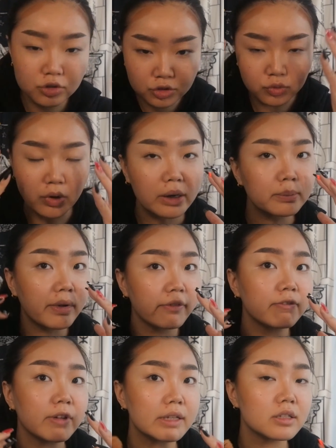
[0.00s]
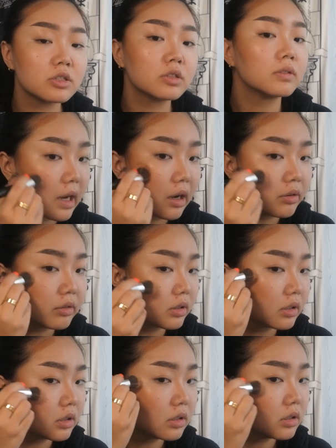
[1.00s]
drag my face down.
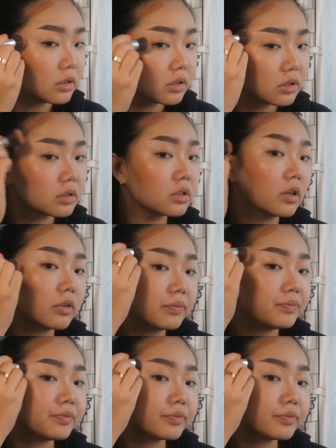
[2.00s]
So,